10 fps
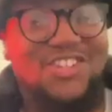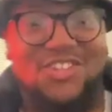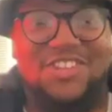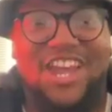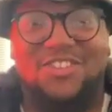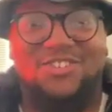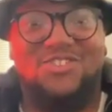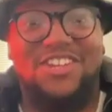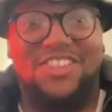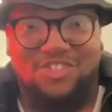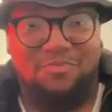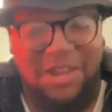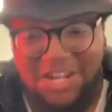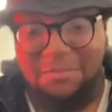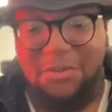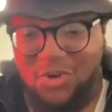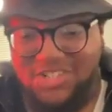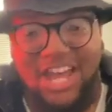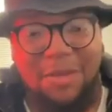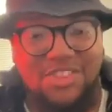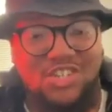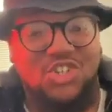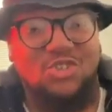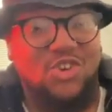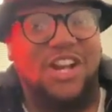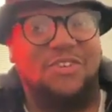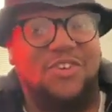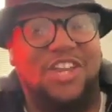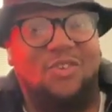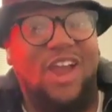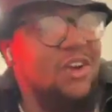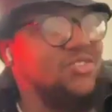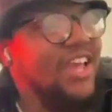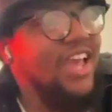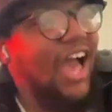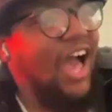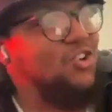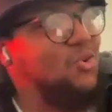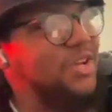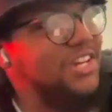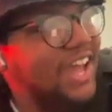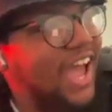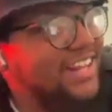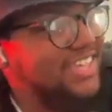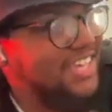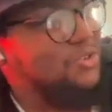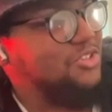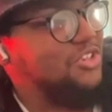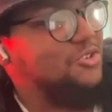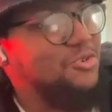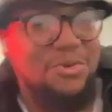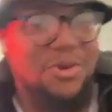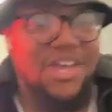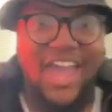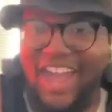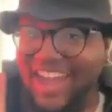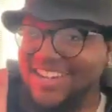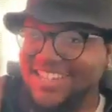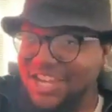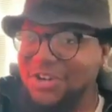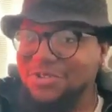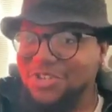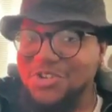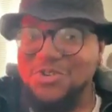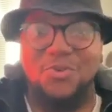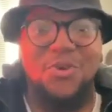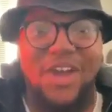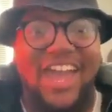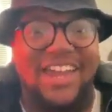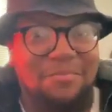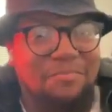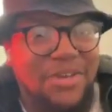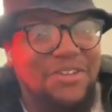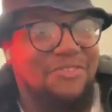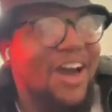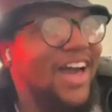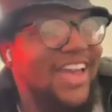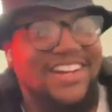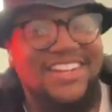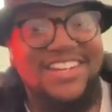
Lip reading: So now they're spending more time in the show trying to figure out how do we not kill you and be fine.